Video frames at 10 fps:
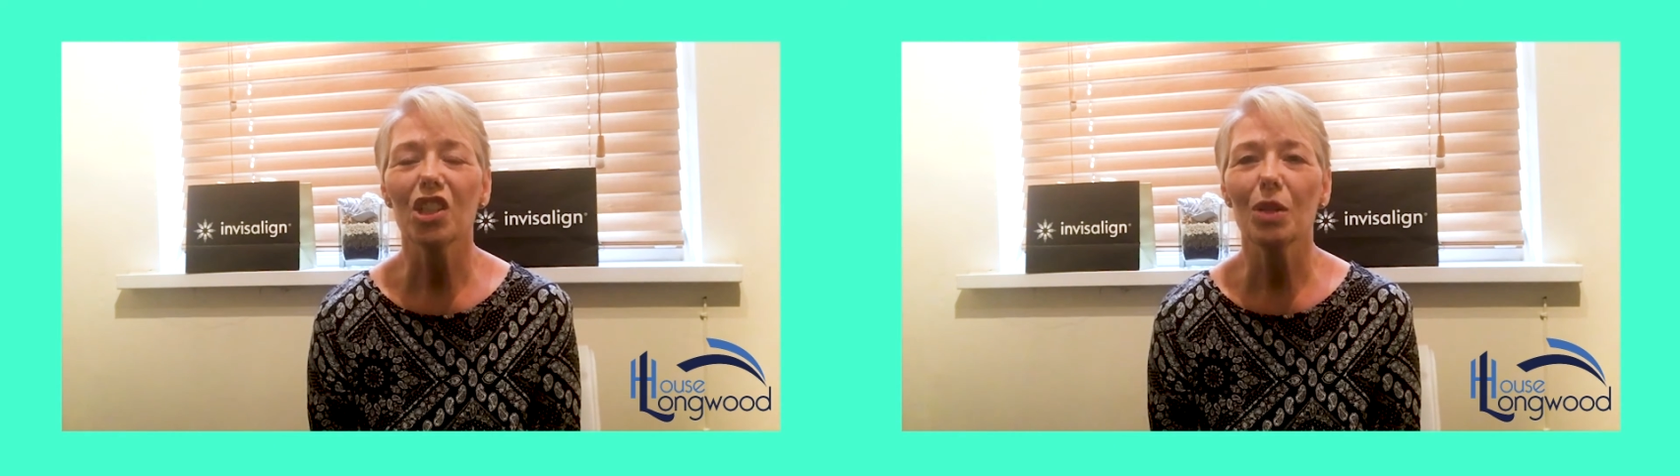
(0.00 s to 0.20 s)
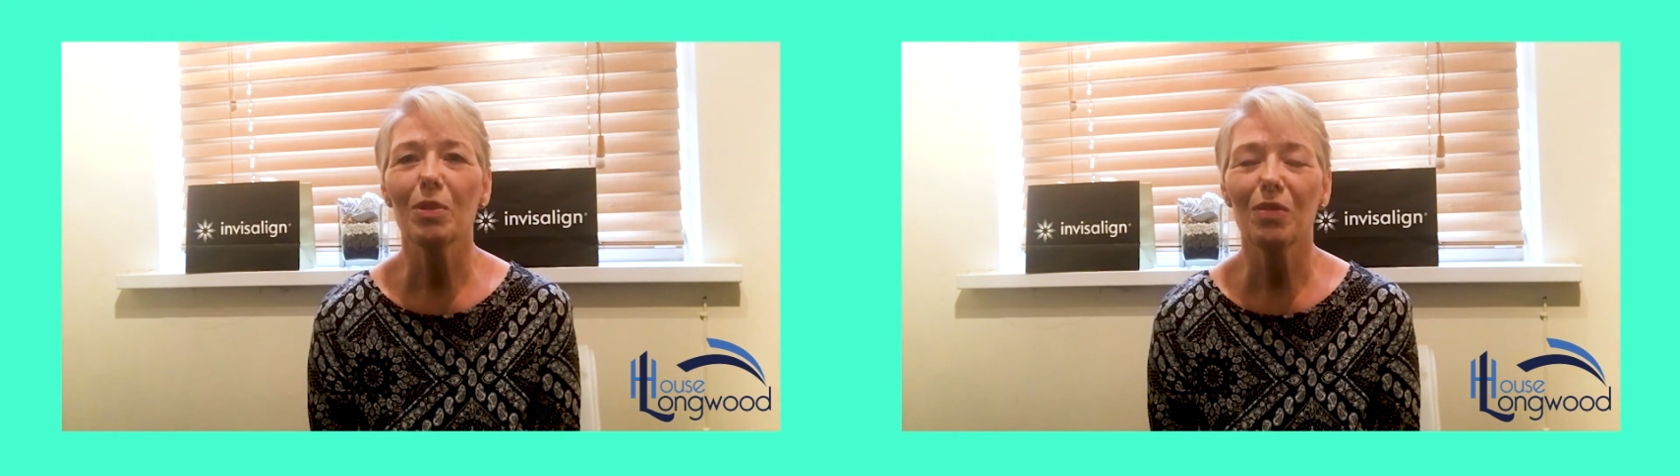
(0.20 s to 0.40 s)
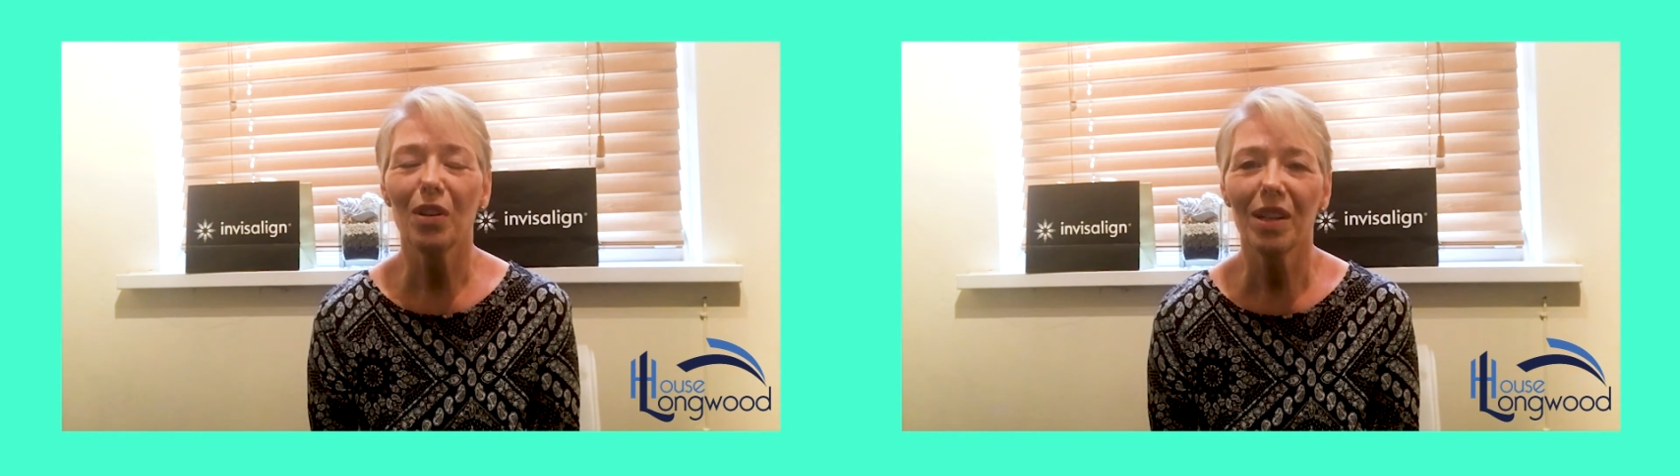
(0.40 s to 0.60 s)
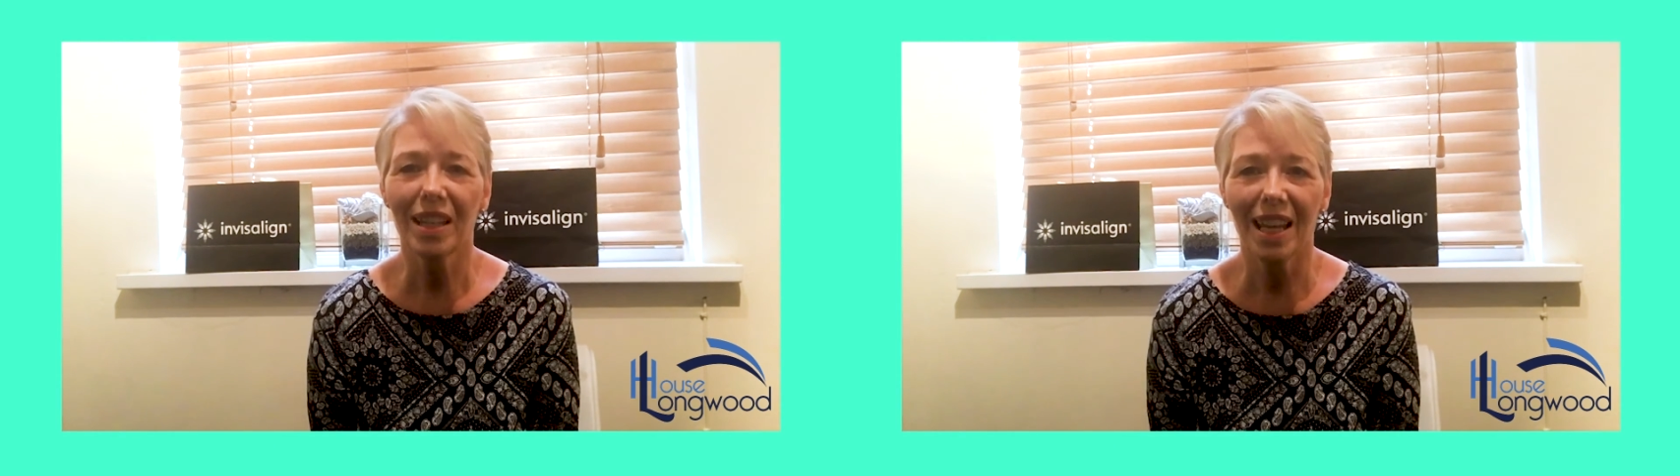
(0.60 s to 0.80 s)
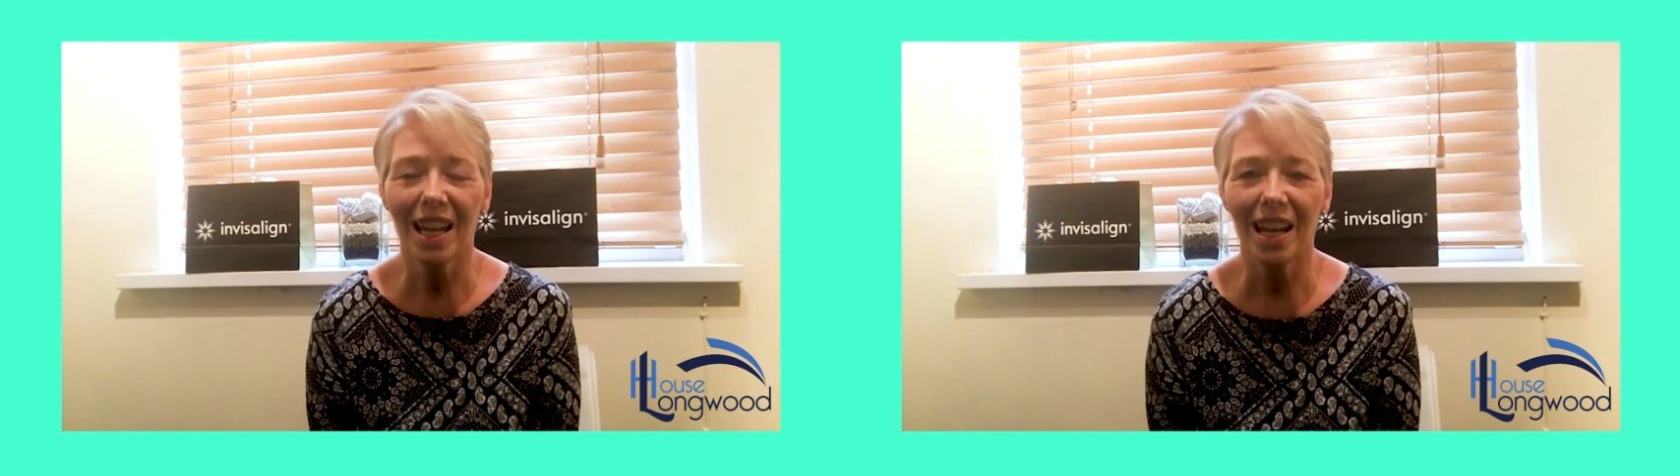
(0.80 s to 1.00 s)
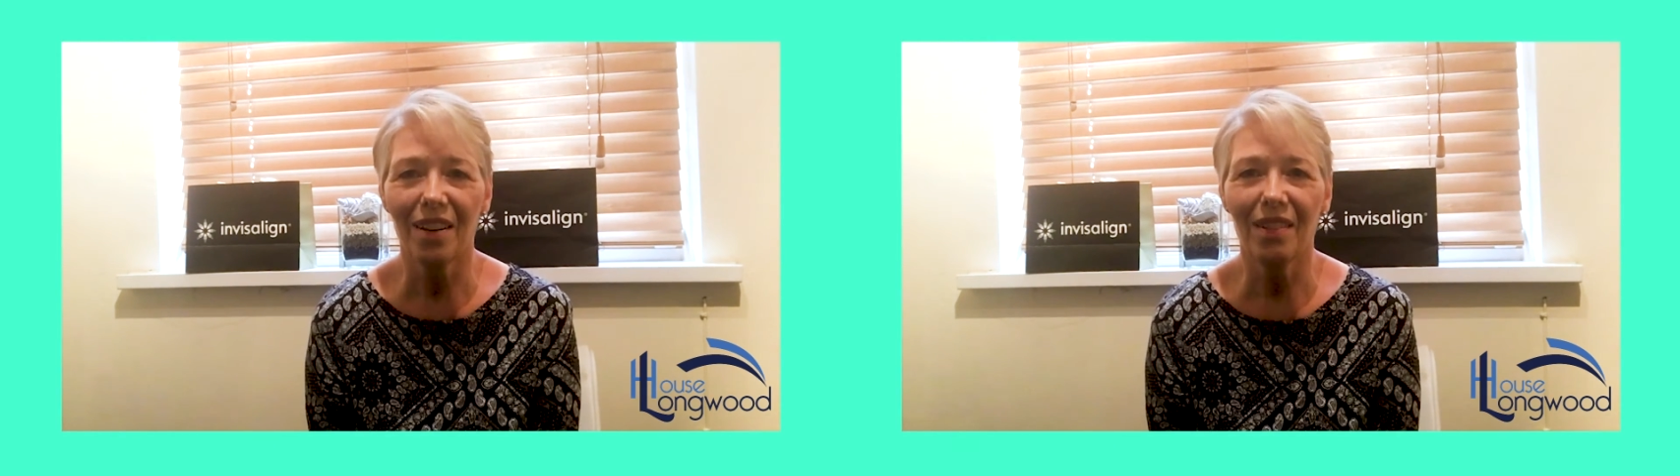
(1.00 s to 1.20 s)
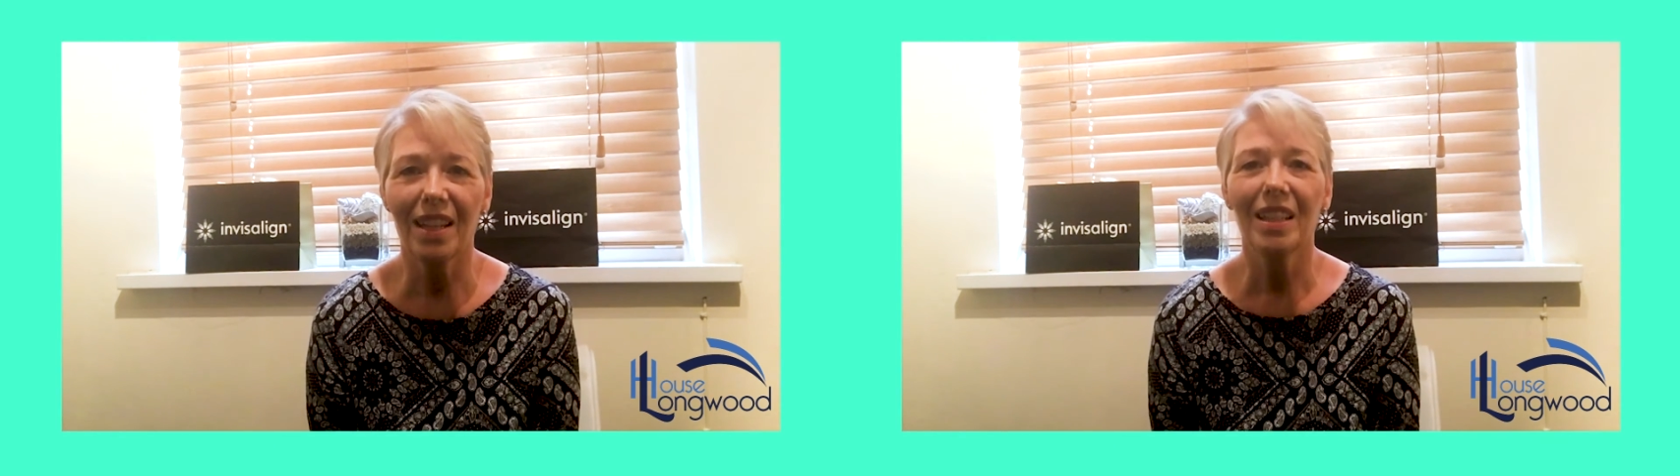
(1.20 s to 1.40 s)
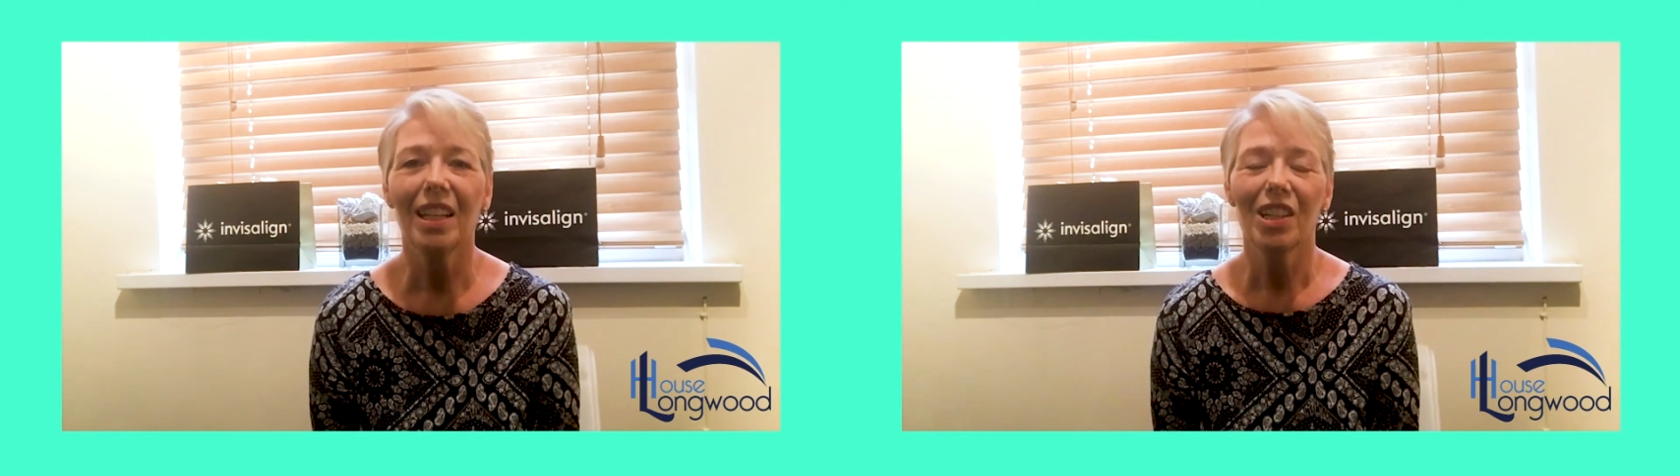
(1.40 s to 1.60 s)
she was very
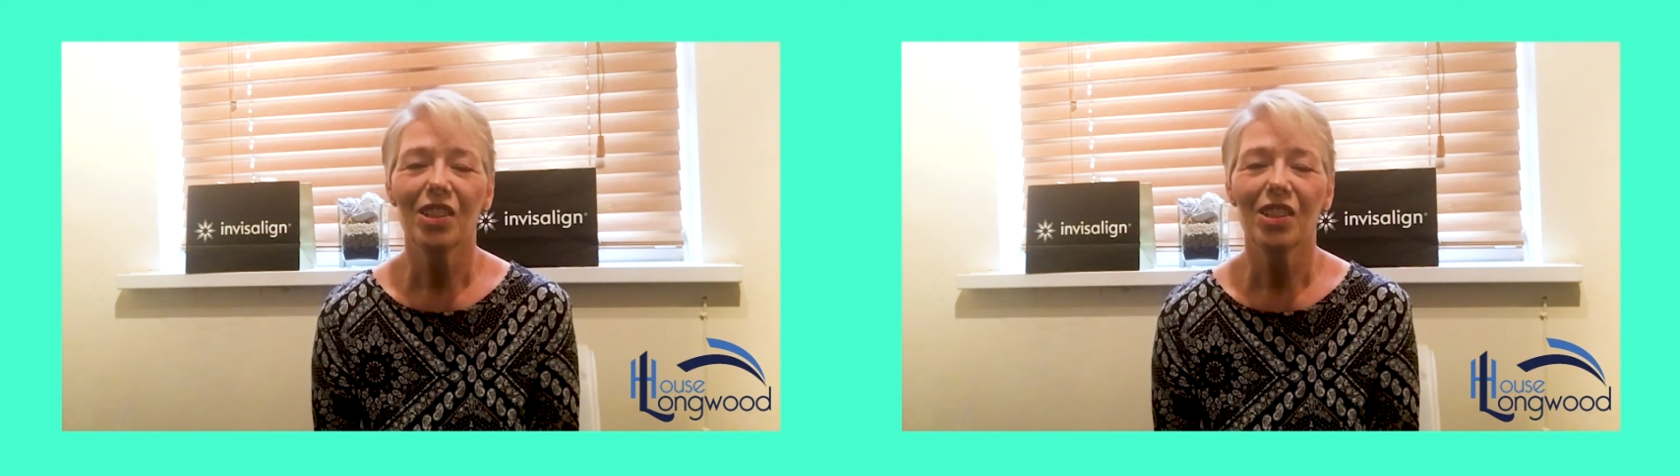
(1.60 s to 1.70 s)
caring,